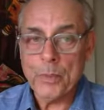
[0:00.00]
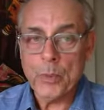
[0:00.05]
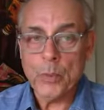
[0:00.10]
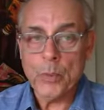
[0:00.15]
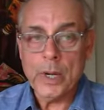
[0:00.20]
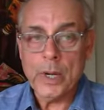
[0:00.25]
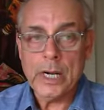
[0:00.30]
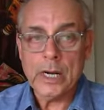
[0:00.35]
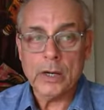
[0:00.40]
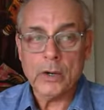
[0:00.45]

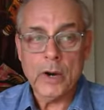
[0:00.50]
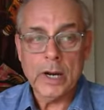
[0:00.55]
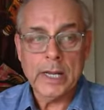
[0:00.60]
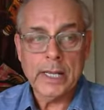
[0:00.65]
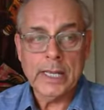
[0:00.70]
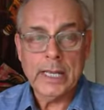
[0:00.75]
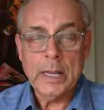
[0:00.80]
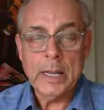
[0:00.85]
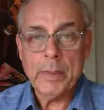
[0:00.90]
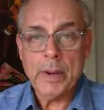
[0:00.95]
We are
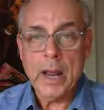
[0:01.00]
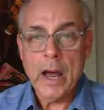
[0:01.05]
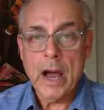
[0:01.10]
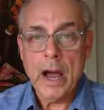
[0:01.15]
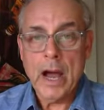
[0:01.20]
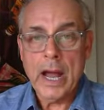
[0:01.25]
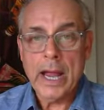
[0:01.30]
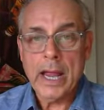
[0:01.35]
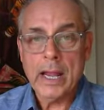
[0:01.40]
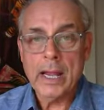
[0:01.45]
going to keep an
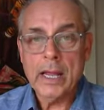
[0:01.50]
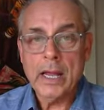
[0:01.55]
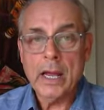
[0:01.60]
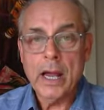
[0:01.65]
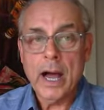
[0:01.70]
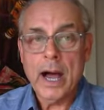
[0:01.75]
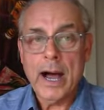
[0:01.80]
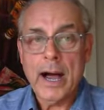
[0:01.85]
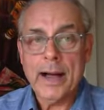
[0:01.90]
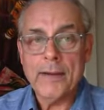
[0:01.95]
eye,
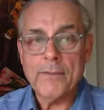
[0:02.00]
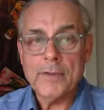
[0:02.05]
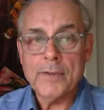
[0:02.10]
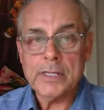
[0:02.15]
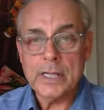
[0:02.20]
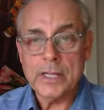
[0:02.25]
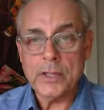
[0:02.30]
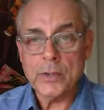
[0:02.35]
obviously,